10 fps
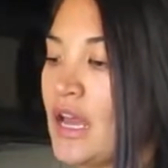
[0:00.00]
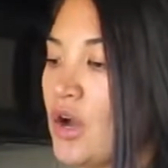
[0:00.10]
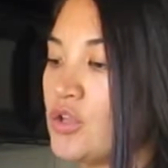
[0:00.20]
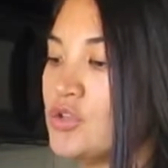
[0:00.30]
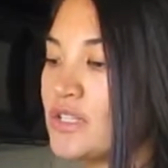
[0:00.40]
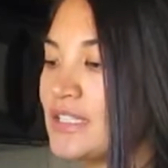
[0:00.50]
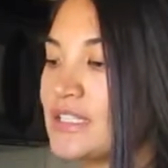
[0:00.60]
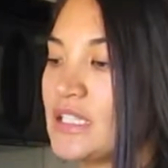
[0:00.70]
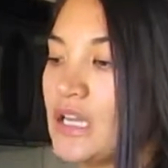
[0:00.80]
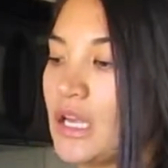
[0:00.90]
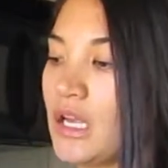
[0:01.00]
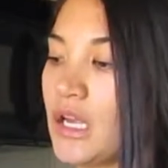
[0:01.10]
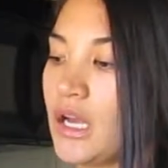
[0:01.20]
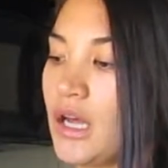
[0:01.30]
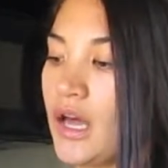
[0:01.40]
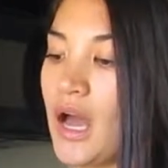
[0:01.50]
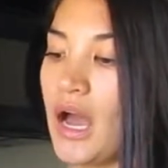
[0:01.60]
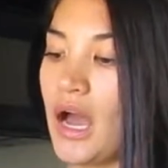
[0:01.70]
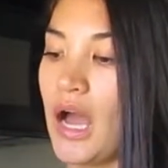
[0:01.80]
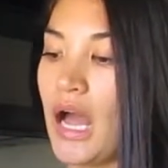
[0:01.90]
Now you can see
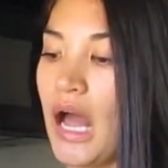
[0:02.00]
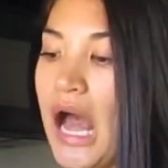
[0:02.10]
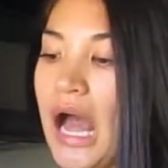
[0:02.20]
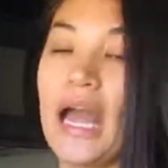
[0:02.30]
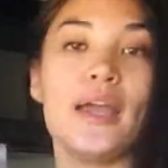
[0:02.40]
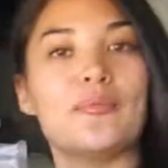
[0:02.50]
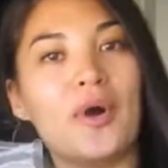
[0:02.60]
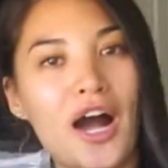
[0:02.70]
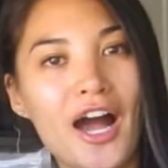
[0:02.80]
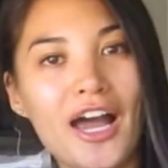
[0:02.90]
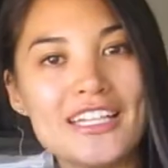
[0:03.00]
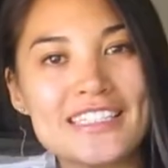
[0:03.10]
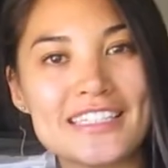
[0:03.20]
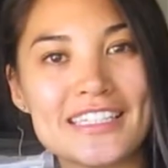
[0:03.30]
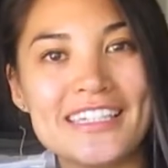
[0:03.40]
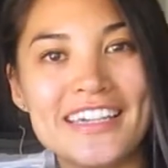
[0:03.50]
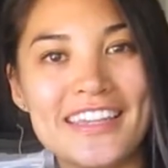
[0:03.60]
I bought